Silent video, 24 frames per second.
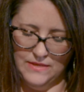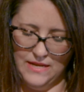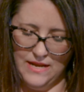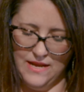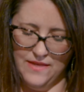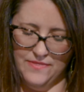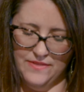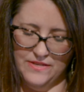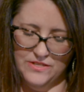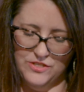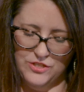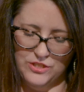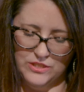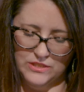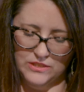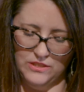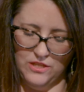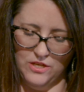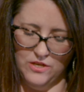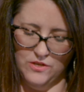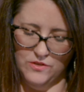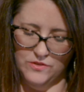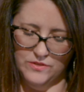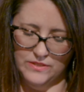And then just
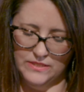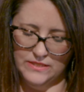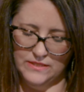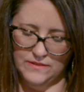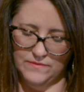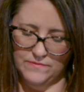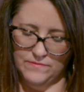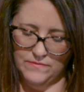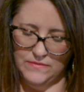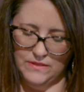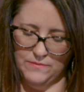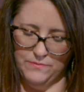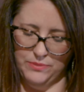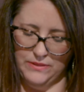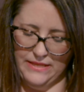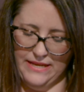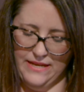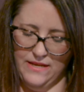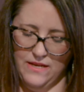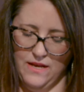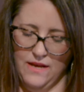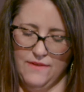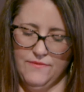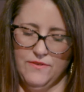close the
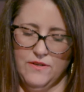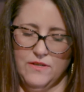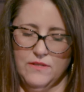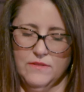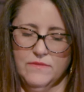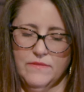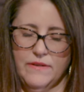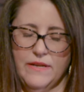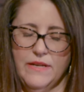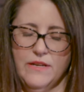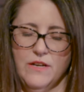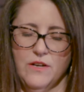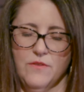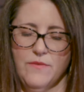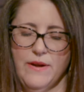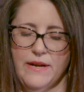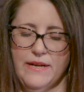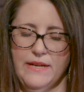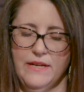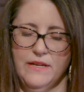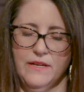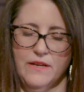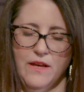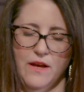plate cover and you're
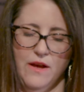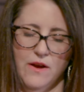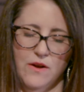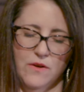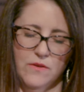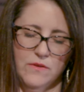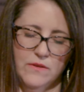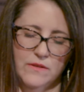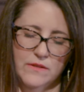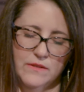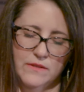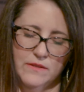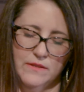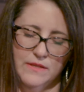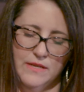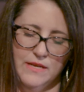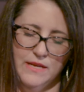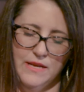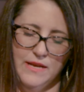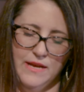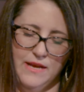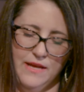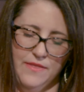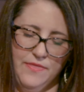ready to go.
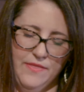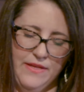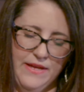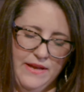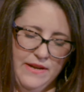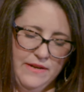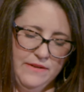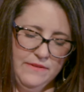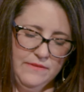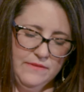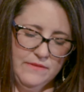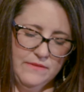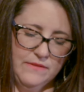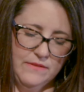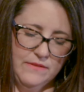And then